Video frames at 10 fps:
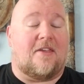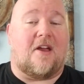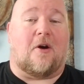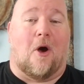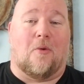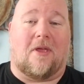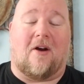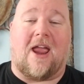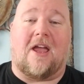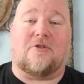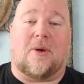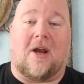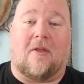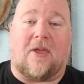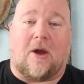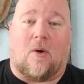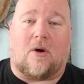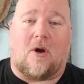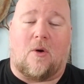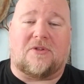there, ho there. Andrew here, the
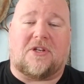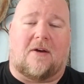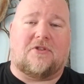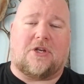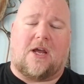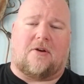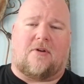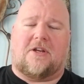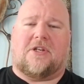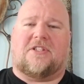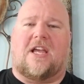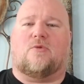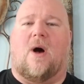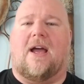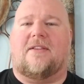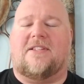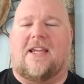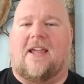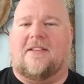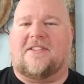horror host of Generations X, Y, and
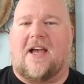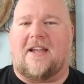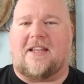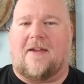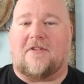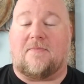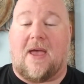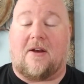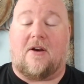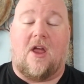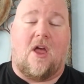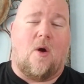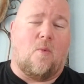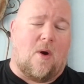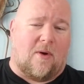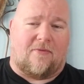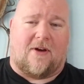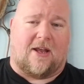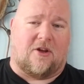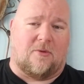Z inside Davis Manor, where we
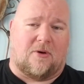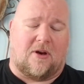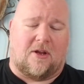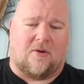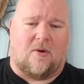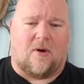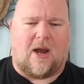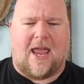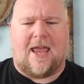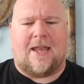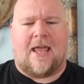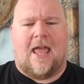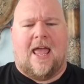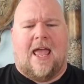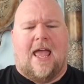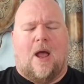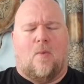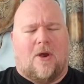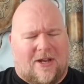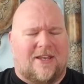find humor in horror. And
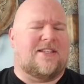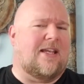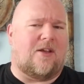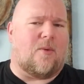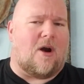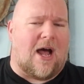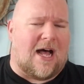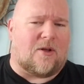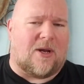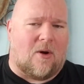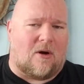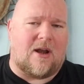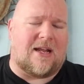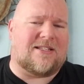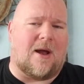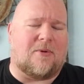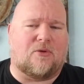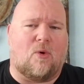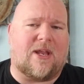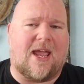we are continuing our Halloween Horror Nights number
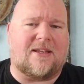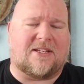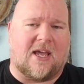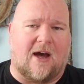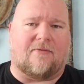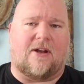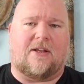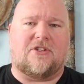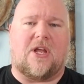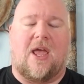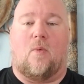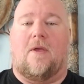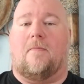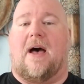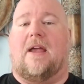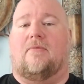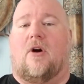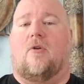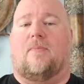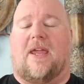28's coverage with my
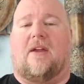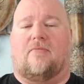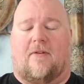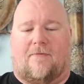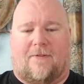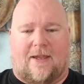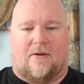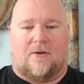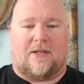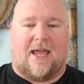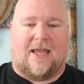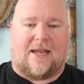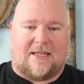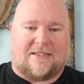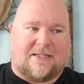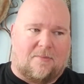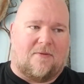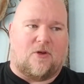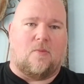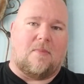role being revealed. And as some
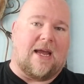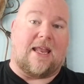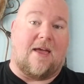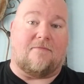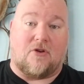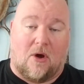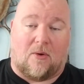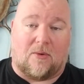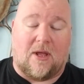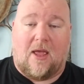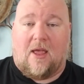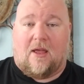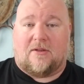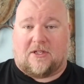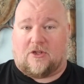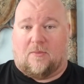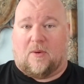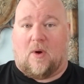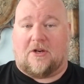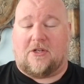of you might have known, since you've
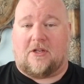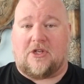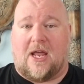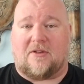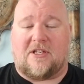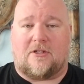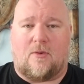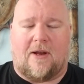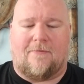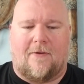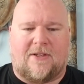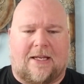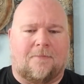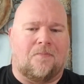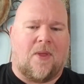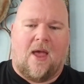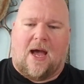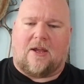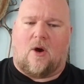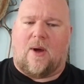been watching the channel since 2015,
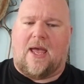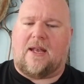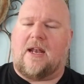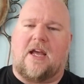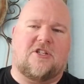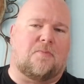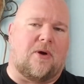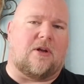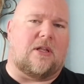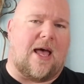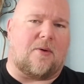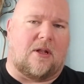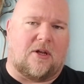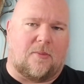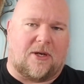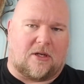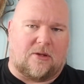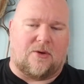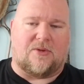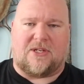I go ahead and I sprinkle out a little bit of
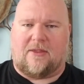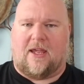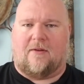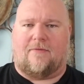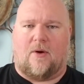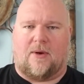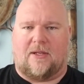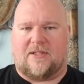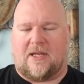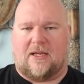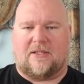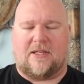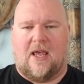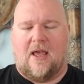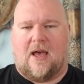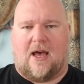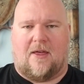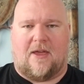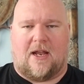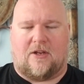clues in the info and insights
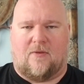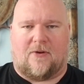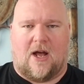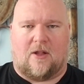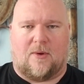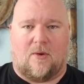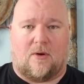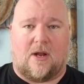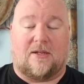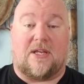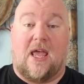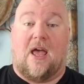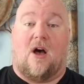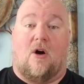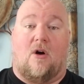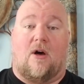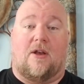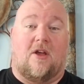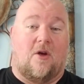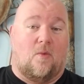that I do for Halloween Horror Nights
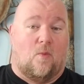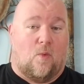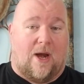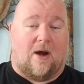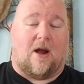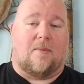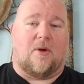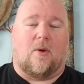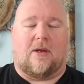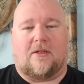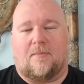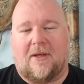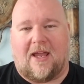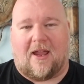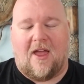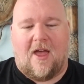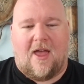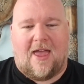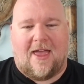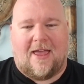on where I'm going to be.
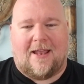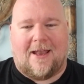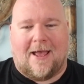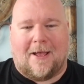And